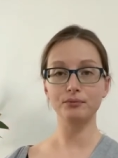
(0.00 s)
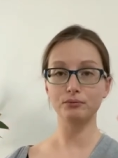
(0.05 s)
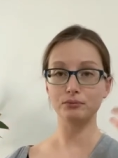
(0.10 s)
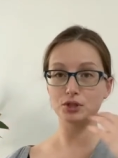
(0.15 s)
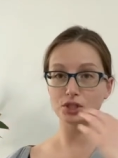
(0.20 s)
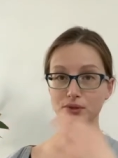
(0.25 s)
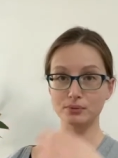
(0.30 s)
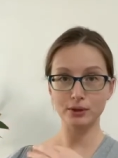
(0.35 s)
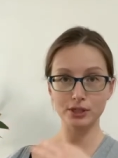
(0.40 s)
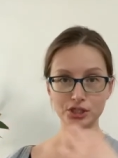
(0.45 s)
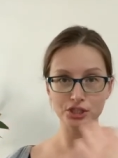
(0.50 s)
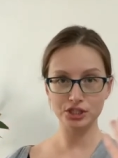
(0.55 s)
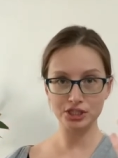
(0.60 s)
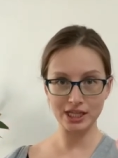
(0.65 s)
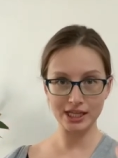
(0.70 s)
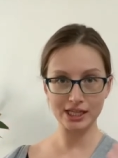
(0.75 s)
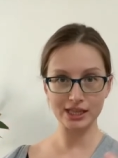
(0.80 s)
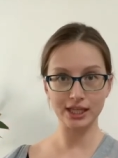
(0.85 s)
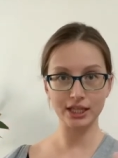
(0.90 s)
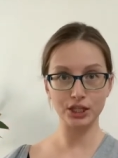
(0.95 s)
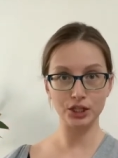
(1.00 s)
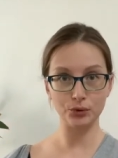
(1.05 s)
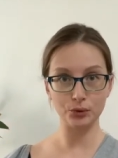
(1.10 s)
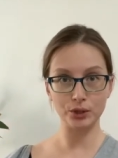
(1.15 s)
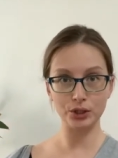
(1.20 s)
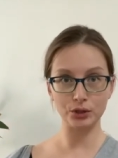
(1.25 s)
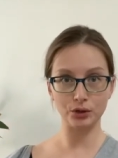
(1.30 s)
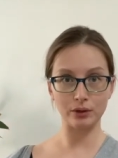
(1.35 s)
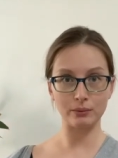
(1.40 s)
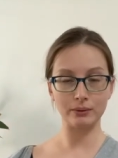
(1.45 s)
just brush your teeth like you
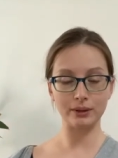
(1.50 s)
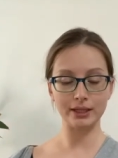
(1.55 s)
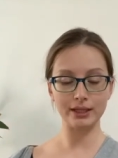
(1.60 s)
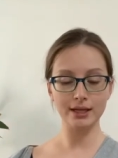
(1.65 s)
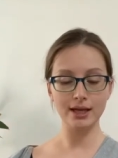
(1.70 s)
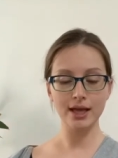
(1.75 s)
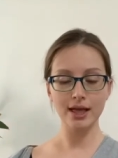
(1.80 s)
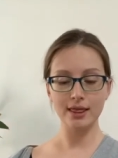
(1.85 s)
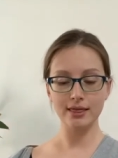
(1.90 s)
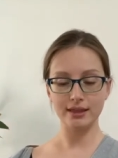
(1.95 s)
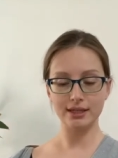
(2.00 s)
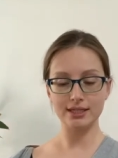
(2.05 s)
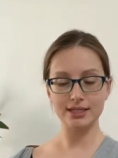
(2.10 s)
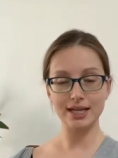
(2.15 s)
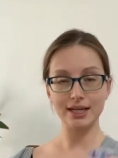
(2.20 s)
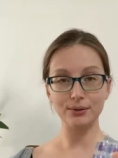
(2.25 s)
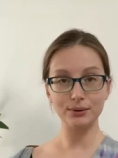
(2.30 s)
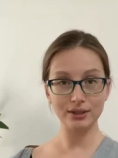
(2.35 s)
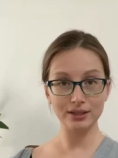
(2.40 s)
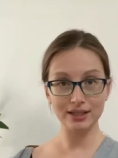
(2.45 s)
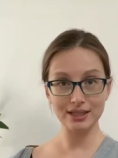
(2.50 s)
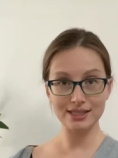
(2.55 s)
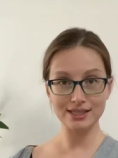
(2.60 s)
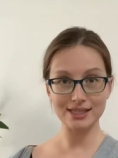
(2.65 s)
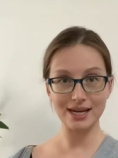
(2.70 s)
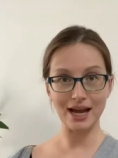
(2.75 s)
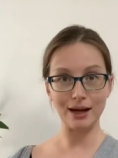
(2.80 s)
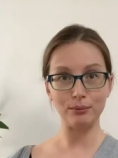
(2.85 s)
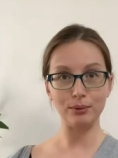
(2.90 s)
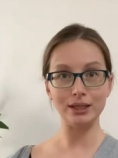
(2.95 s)
would normally. Then take one of these
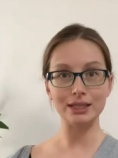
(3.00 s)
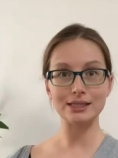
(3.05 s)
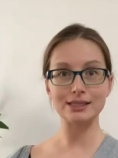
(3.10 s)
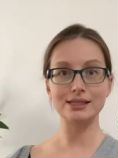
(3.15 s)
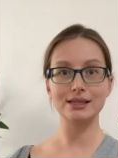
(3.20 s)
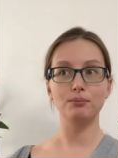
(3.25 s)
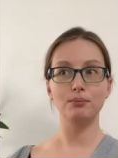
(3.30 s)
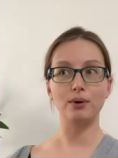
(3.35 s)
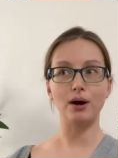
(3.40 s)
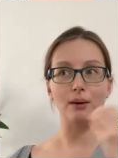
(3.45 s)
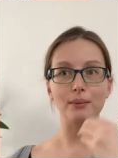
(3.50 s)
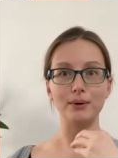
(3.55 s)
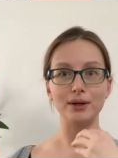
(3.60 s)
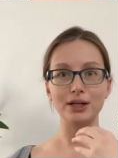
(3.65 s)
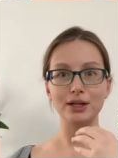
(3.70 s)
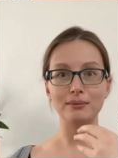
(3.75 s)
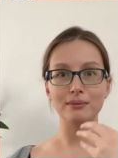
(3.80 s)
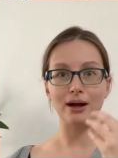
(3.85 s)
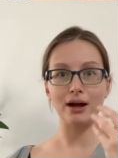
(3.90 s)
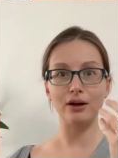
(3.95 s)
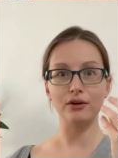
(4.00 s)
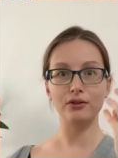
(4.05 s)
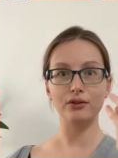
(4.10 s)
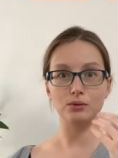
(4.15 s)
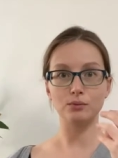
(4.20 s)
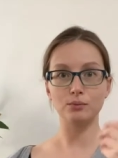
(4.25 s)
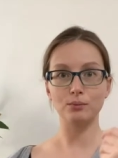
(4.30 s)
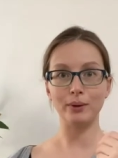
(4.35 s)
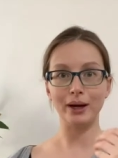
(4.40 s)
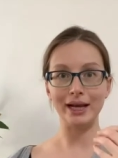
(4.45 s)
tablets, pop it in your mouth,
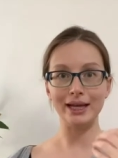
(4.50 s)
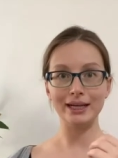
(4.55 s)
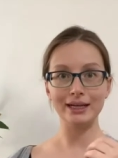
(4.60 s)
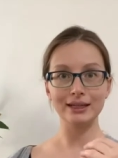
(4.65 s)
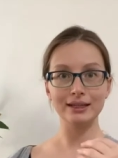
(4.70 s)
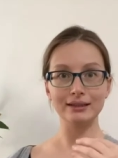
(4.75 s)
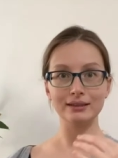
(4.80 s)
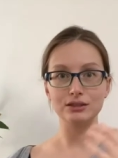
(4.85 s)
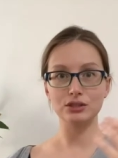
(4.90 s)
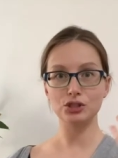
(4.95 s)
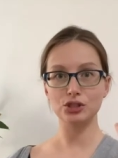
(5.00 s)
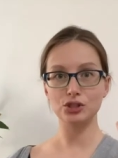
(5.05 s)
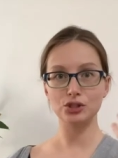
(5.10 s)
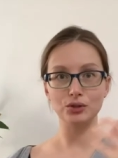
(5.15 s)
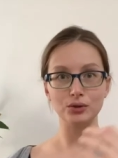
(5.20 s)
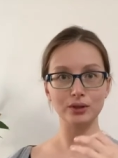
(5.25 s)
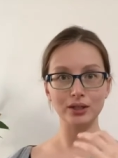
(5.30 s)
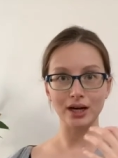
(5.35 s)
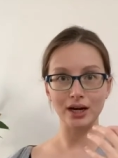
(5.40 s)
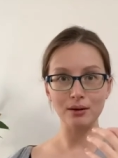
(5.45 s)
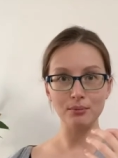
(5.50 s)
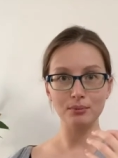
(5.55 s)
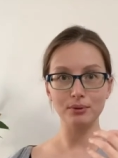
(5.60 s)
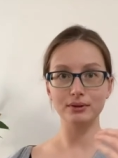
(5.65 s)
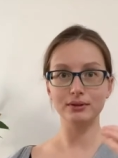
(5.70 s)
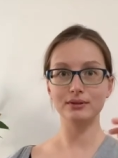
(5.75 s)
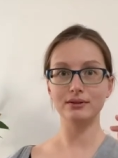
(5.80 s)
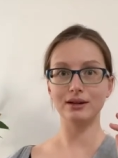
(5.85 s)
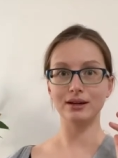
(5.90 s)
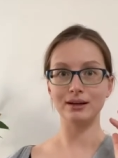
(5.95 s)
bite it, chew it up,
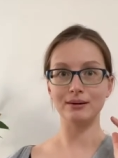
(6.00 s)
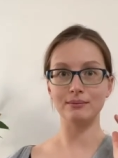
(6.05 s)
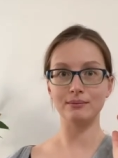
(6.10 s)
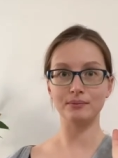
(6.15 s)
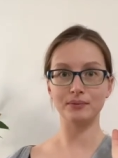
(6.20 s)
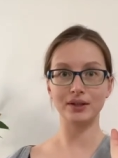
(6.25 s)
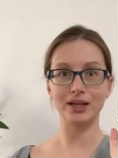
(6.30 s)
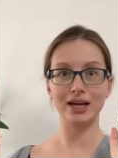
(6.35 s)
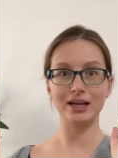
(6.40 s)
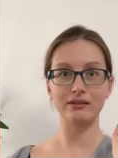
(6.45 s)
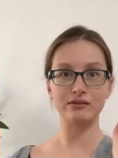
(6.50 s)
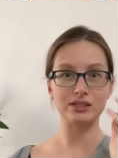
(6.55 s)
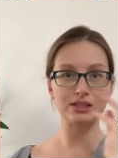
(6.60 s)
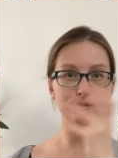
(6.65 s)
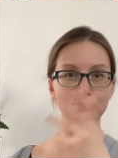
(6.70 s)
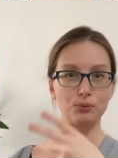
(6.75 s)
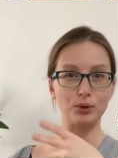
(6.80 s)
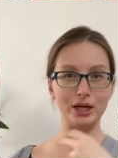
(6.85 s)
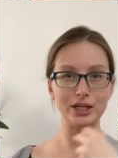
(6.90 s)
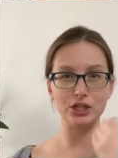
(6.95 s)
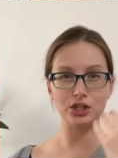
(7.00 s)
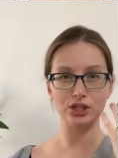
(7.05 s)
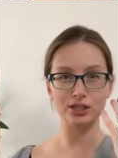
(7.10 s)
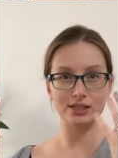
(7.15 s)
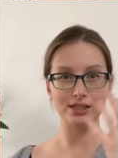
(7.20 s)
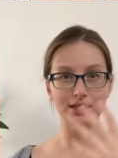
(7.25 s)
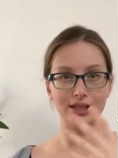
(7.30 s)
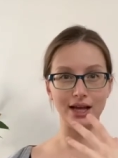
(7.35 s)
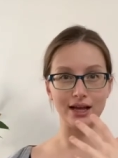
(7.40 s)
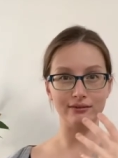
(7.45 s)
um, kind of spread your
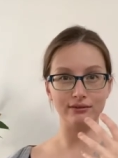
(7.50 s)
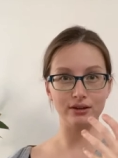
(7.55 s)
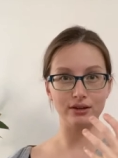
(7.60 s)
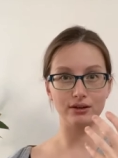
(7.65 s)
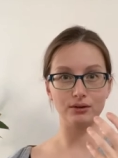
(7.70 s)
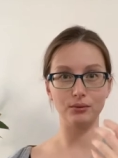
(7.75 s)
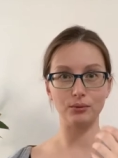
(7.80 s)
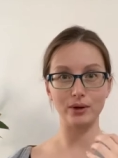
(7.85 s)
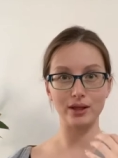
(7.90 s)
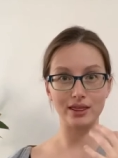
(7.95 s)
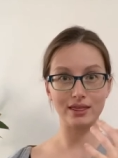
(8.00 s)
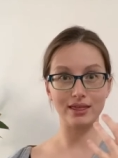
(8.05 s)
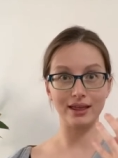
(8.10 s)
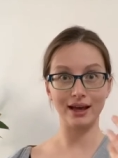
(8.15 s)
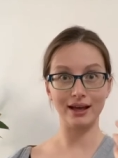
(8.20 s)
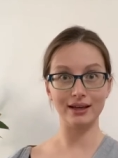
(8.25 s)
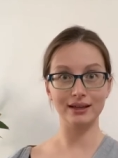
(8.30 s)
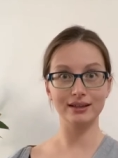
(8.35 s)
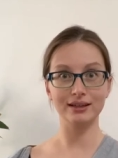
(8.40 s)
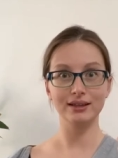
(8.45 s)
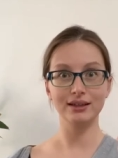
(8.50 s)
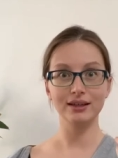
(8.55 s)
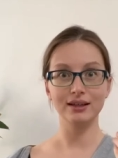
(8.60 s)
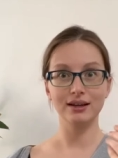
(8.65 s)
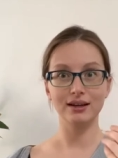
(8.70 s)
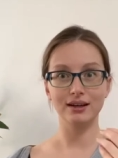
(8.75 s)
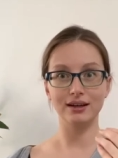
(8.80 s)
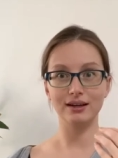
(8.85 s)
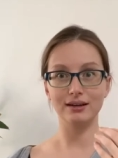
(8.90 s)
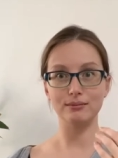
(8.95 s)
saliva with that
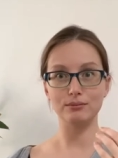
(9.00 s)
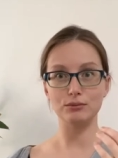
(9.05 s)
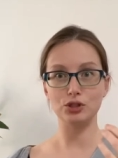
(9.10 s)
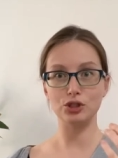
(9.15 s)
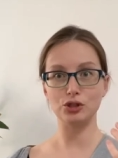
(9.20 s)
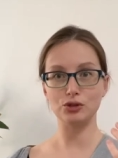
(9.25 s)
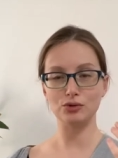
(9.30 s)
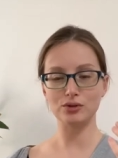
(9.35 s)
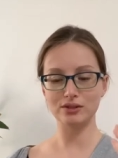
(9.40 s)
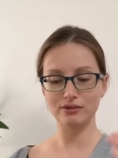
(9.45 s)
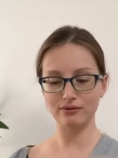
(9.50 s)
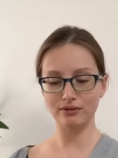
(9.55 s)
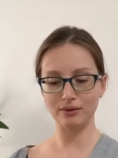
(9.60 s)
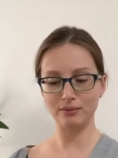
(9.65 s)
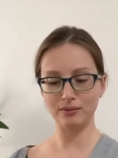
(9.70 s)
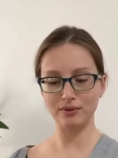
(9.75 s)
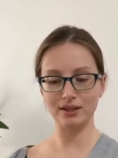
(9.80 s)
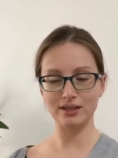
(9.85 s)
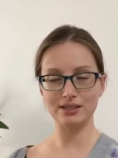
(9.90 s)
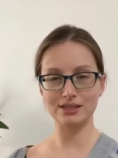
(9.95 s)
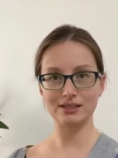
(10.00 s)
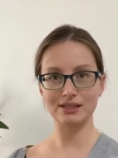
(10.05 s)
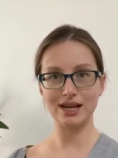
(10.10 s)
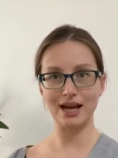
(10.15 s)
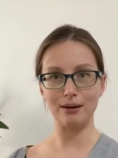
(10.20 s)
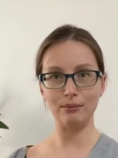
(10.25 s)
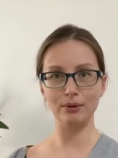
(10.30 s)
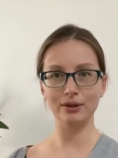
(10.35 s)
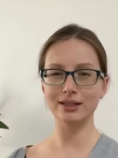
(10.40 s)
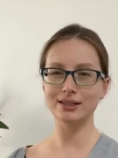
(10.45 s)
um, juice from this
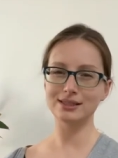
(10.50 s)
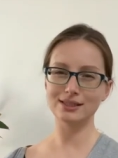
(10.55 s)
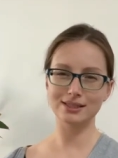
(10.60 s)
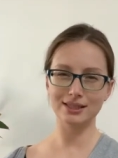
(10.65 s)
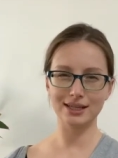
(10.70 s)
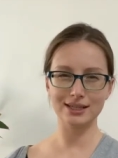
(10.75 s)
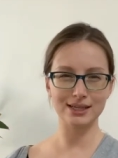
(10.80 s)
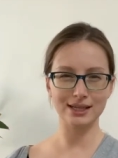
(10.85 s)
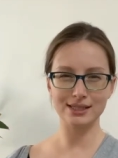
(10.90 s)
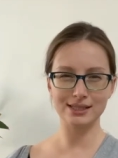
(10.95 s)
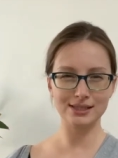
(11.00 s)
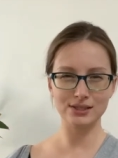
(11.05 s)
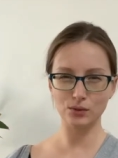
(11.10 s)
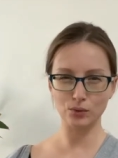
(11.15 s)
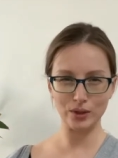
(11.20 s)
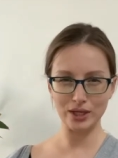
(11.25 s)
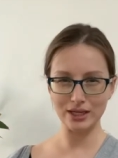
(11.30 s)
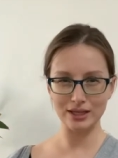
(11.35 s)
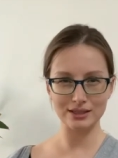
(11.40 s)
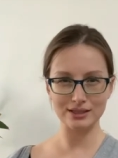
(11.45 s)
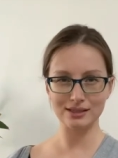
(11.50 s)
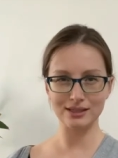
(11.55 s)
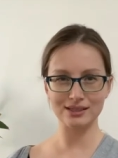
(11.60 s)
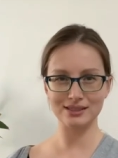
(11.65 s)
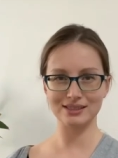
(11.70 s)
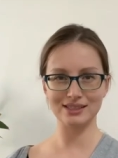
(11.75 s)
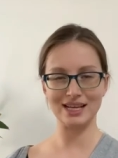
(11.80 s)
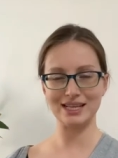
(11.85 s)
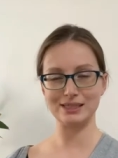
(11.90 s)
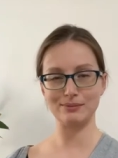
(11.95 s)
tablet. It's nice, it's sweet, it
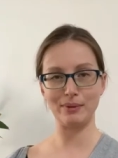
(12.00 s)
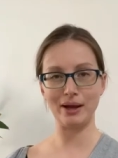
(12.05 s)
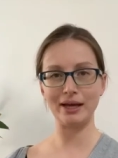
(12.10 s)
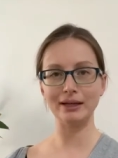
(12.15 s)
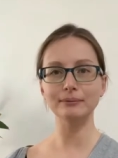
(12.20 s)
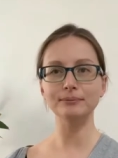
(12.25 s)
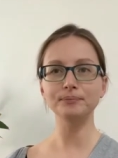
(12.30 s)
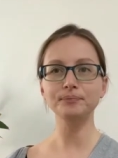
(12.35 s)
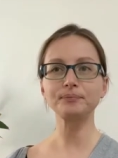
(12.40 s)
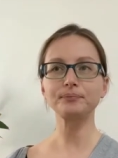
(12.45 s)
doesn't taste bad,